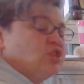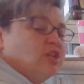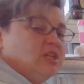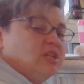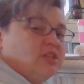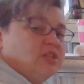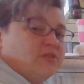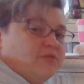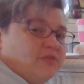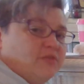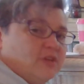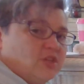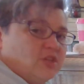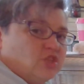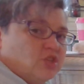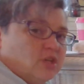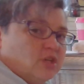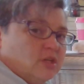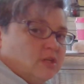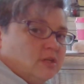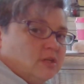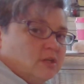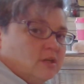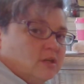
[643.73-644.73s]
and
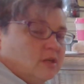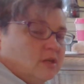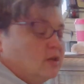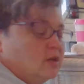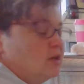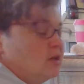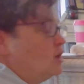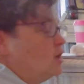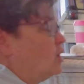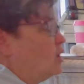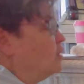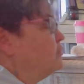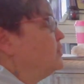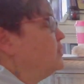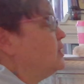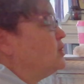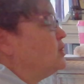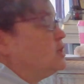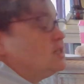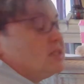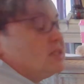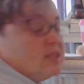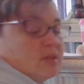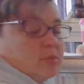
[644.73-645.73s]
division are
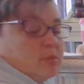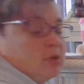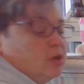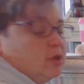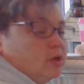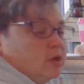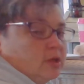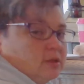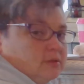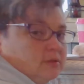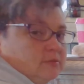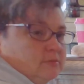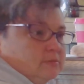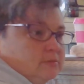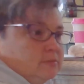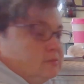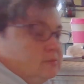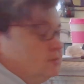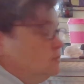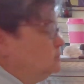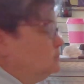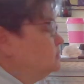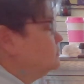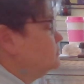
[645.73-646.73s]
very similar.
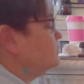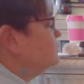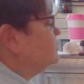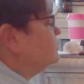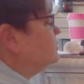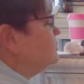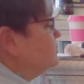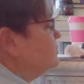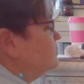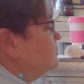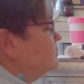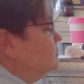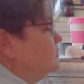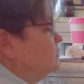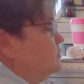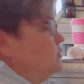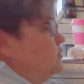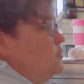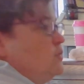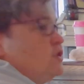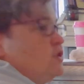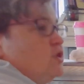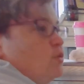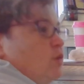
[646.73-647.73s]

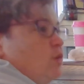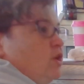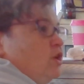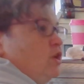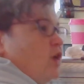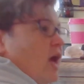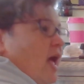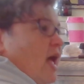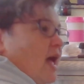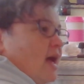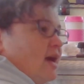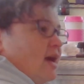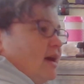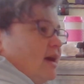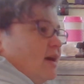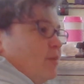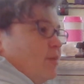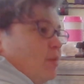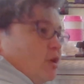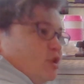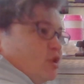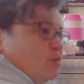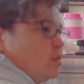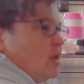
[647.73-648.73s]
So when you're
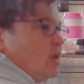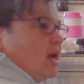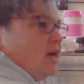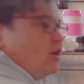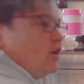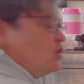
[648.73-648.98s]
multiplying